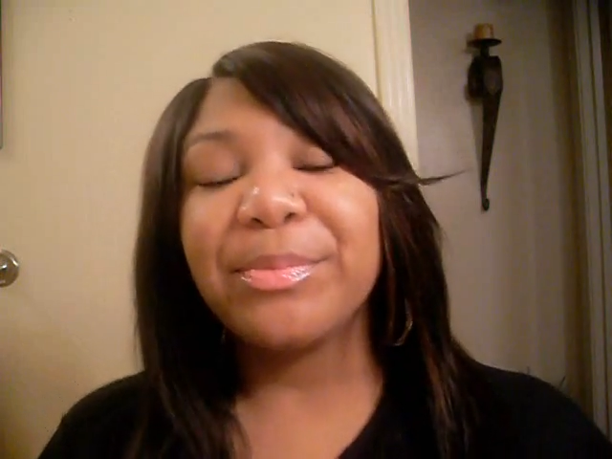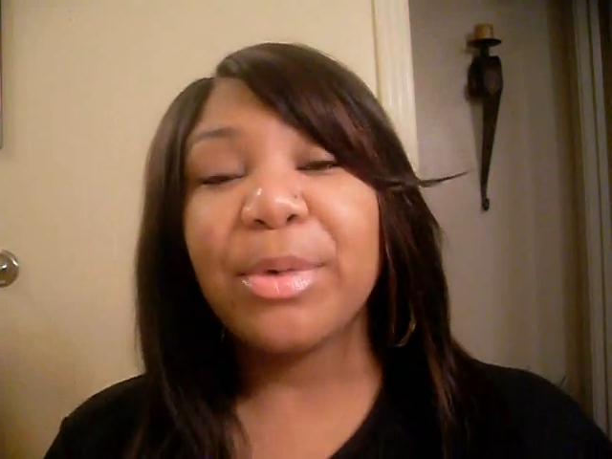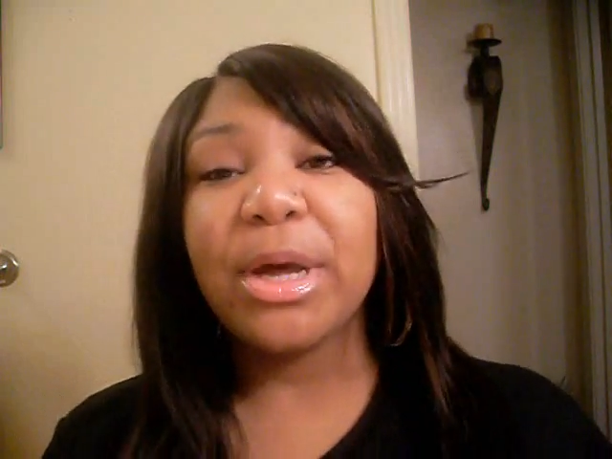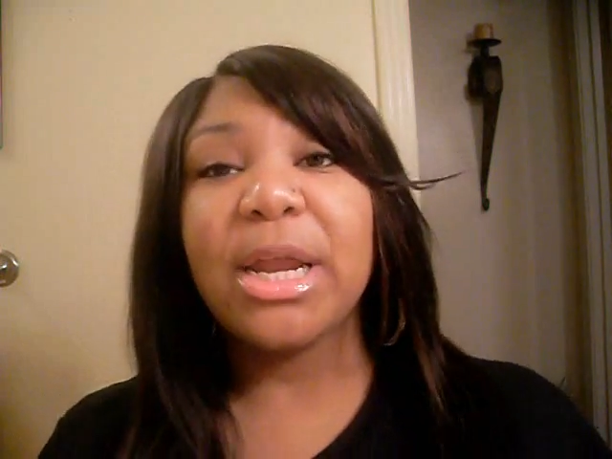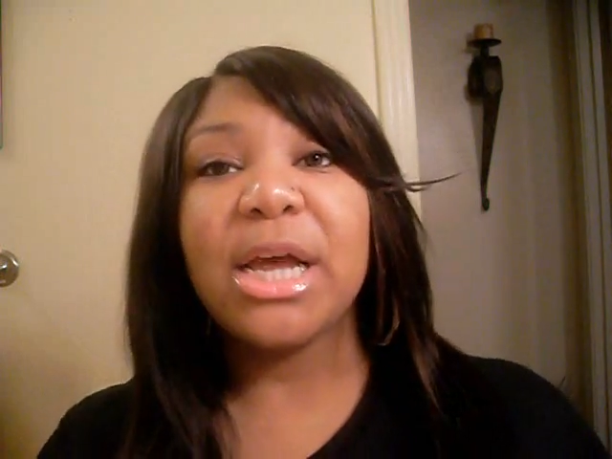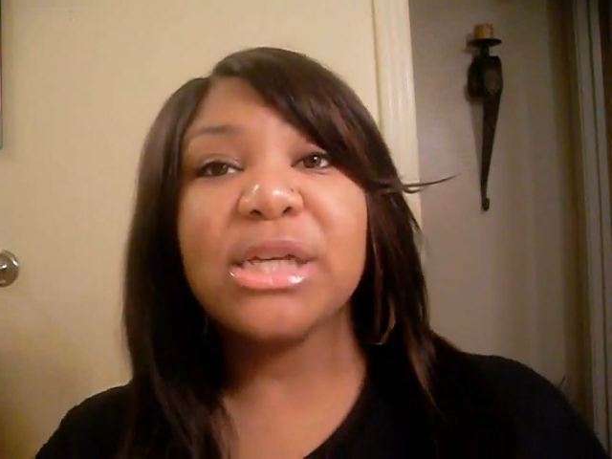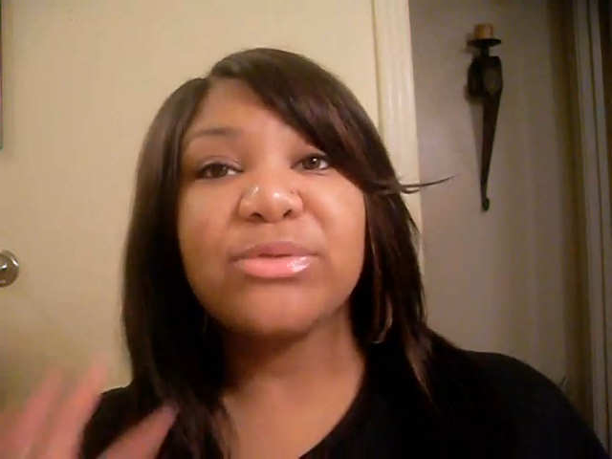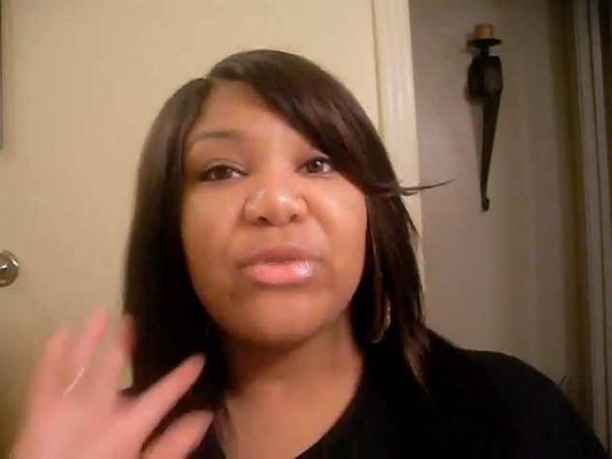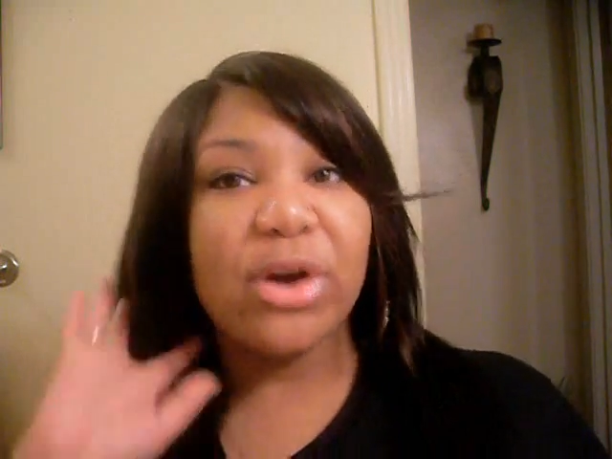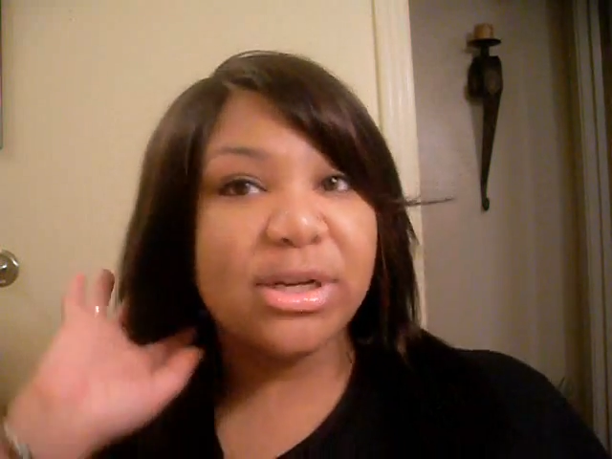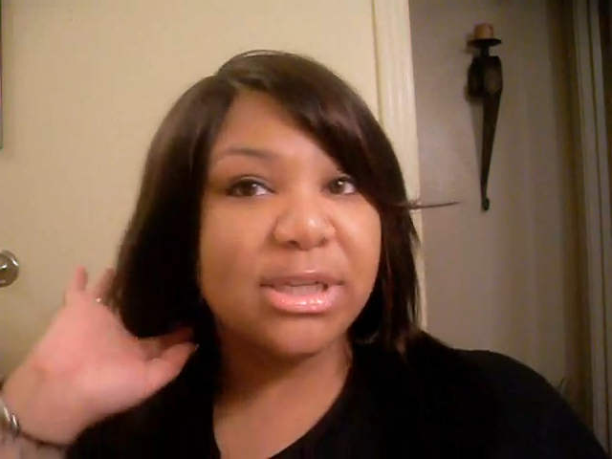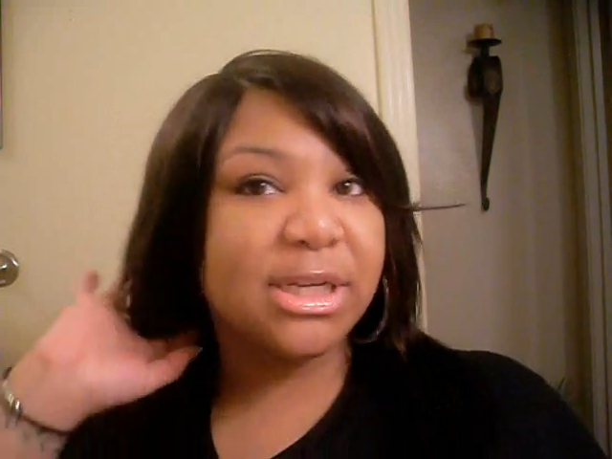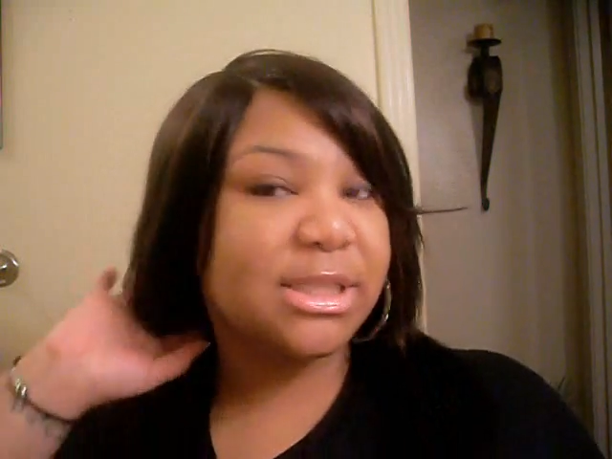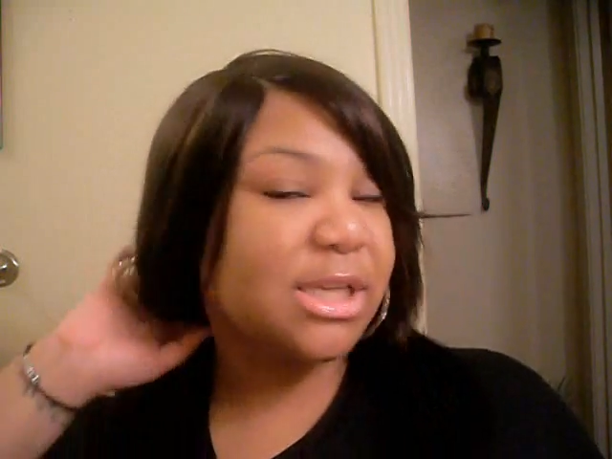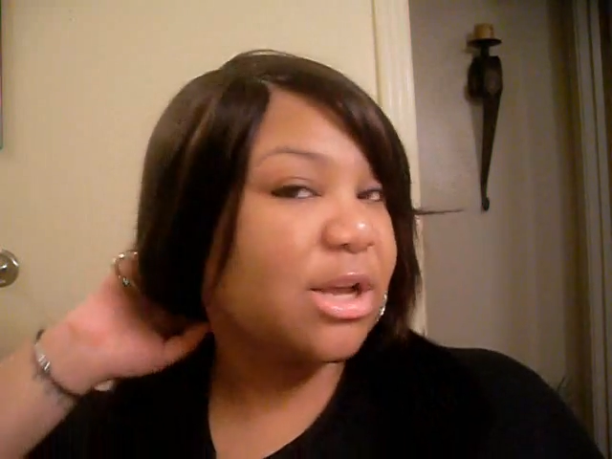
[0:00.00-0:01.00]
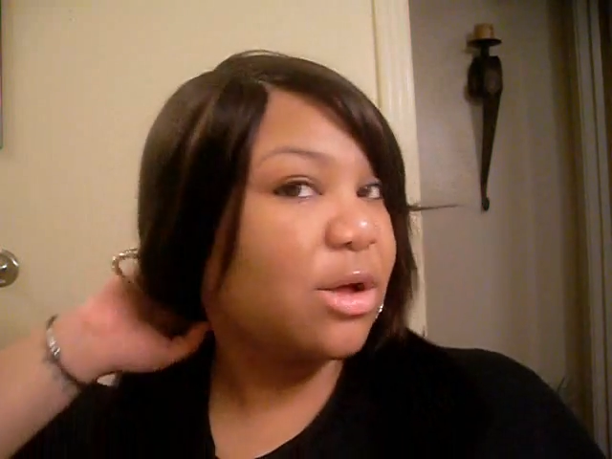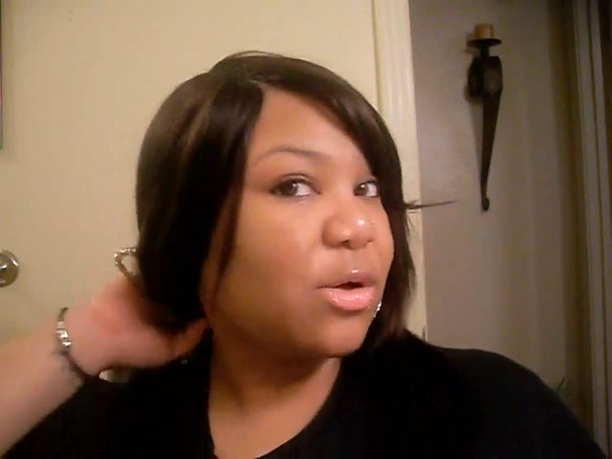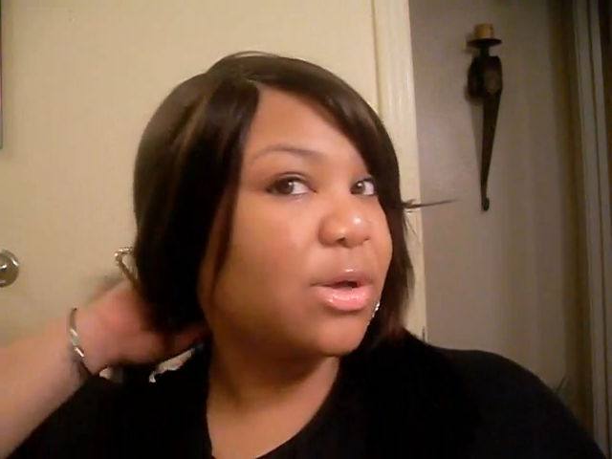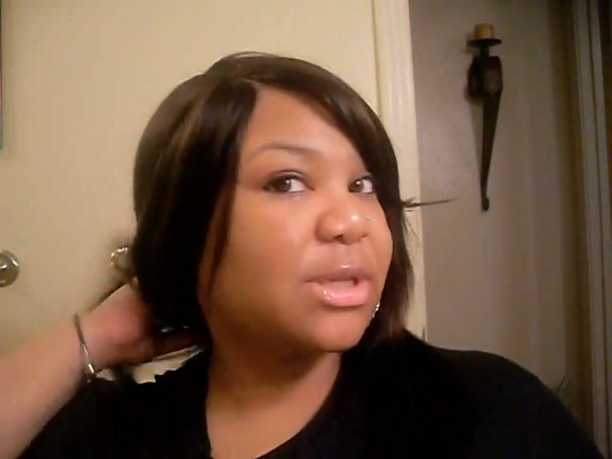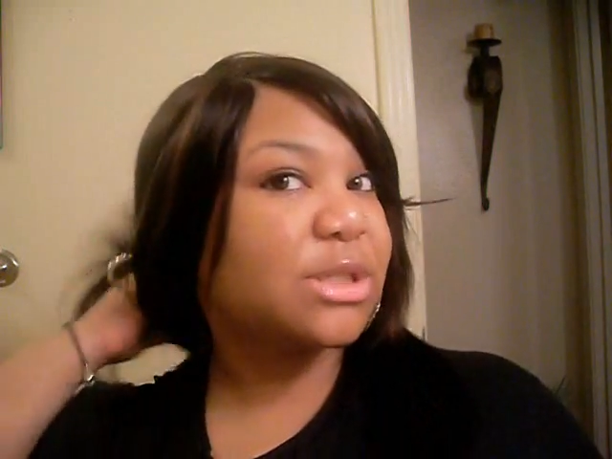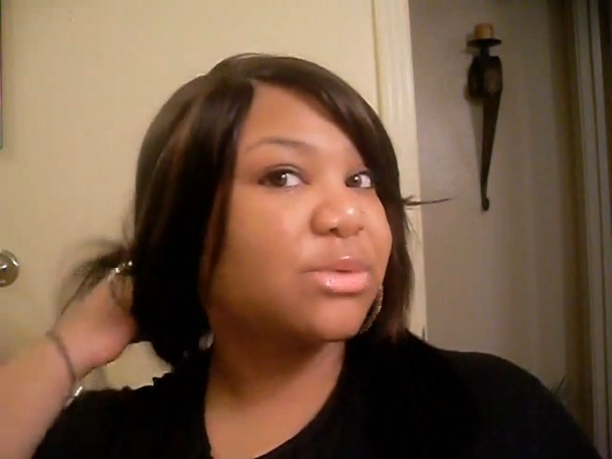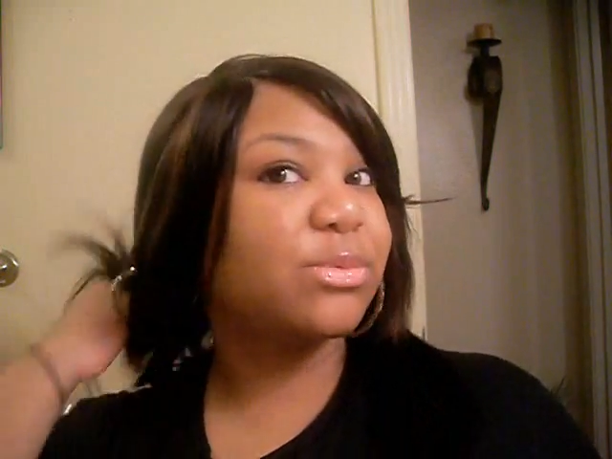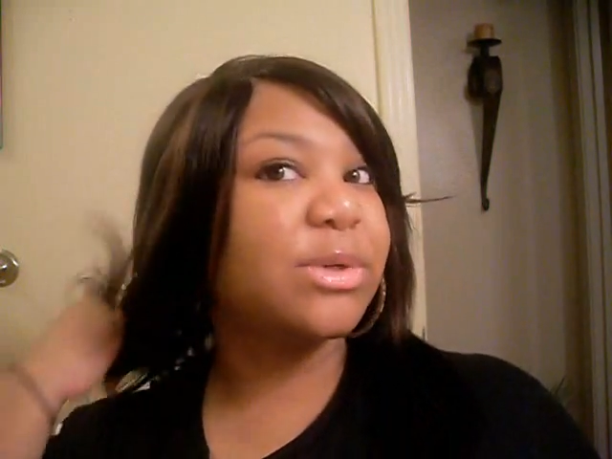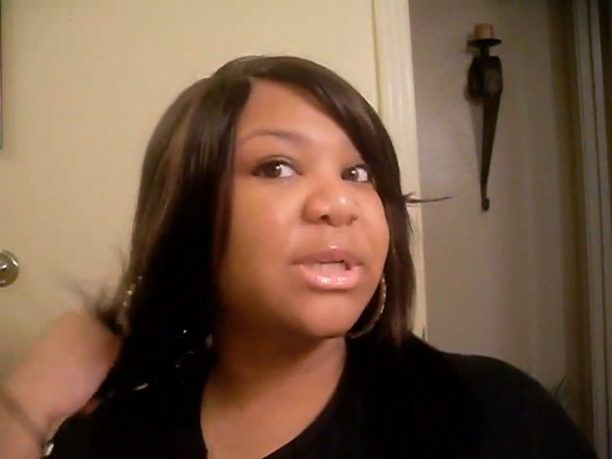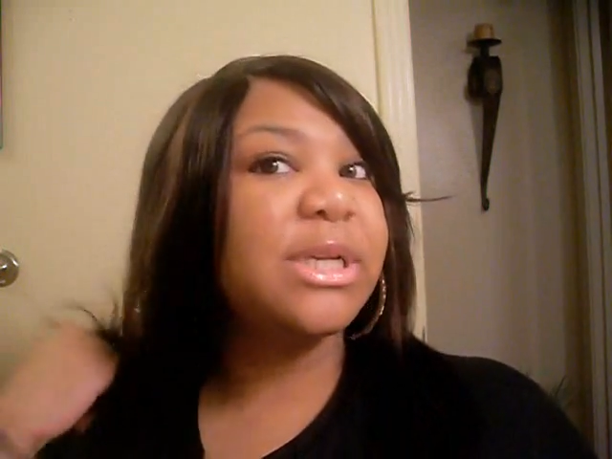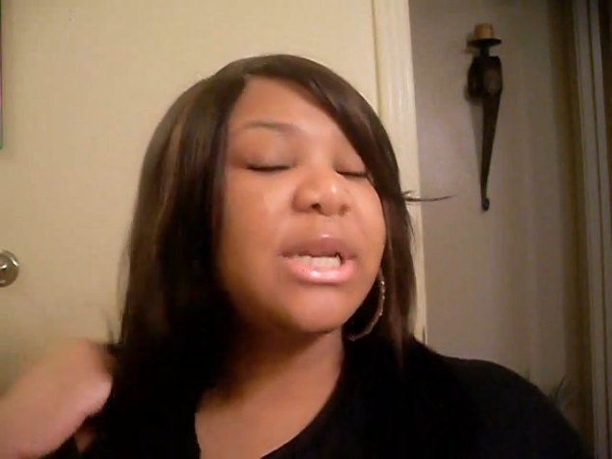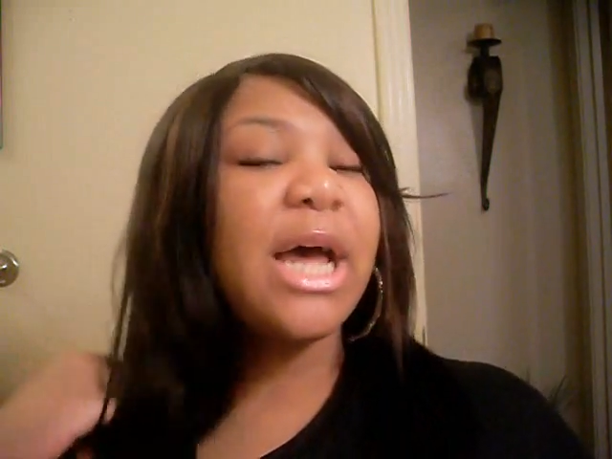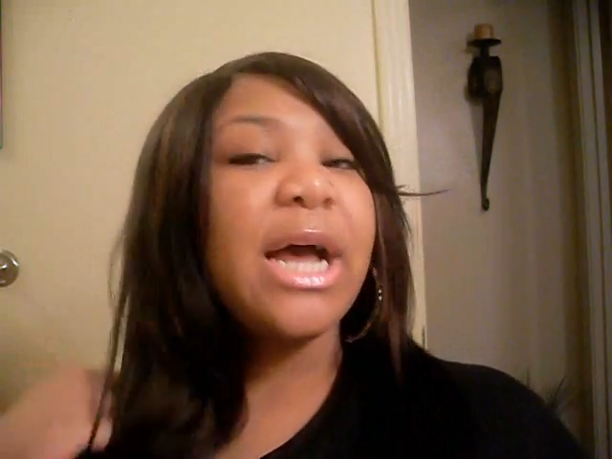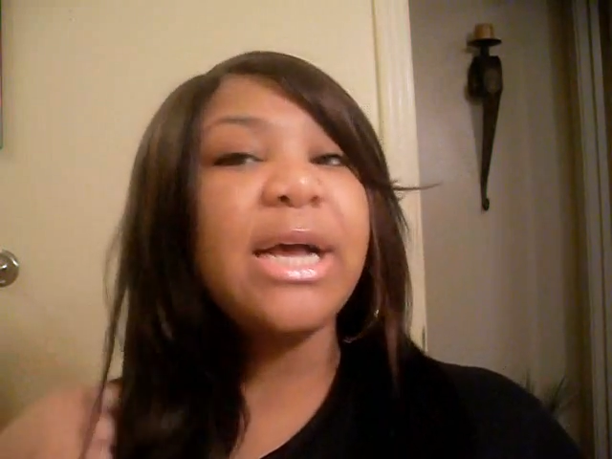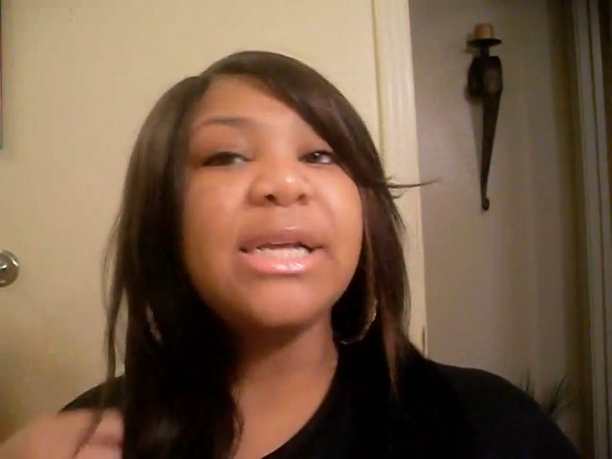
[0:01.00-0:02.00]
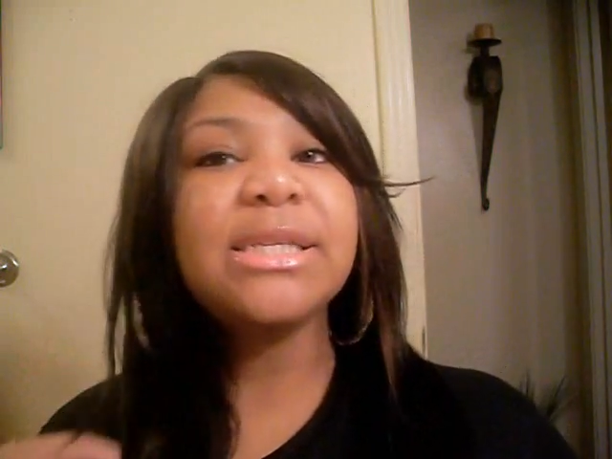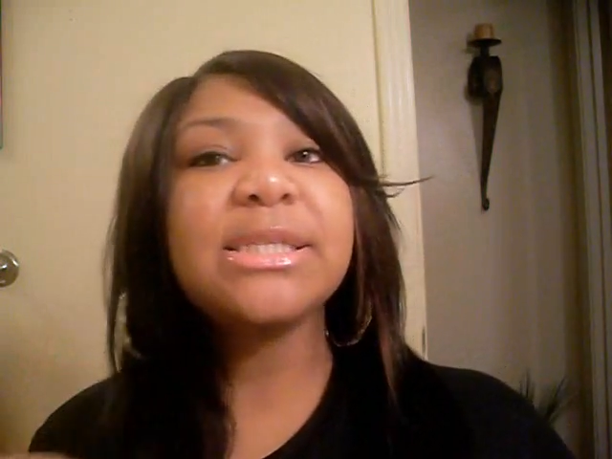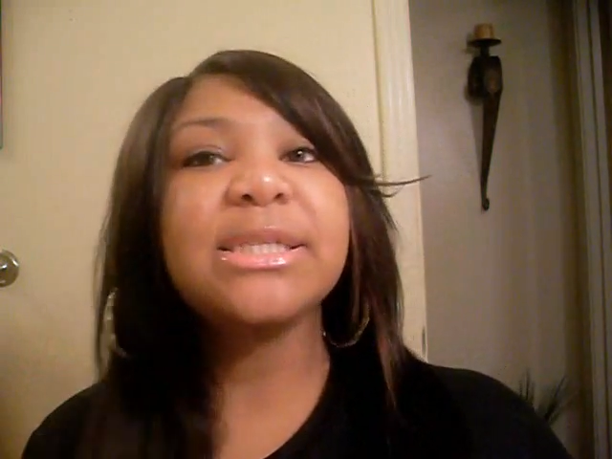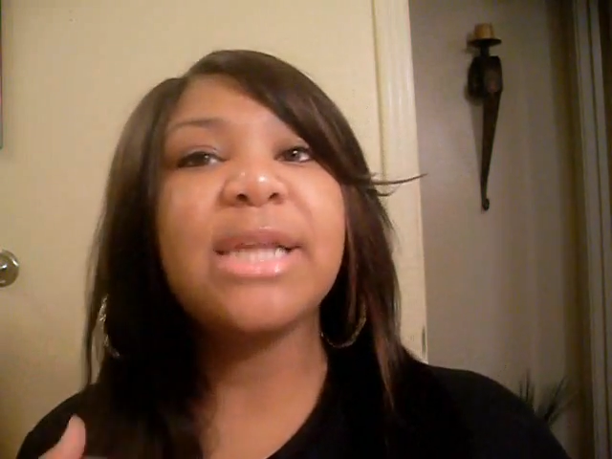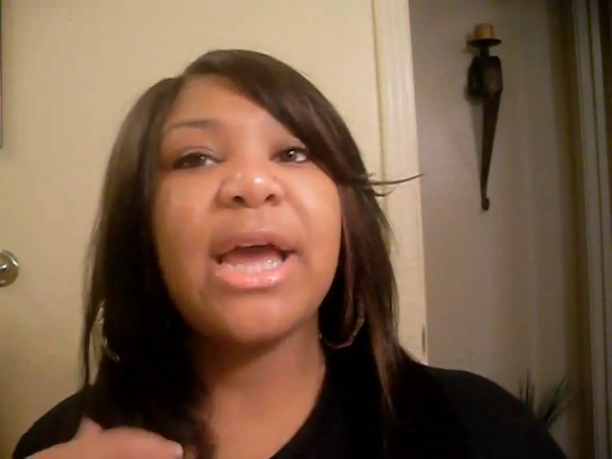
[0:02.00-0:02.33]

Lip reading: But as far as I can tell, it's really nice.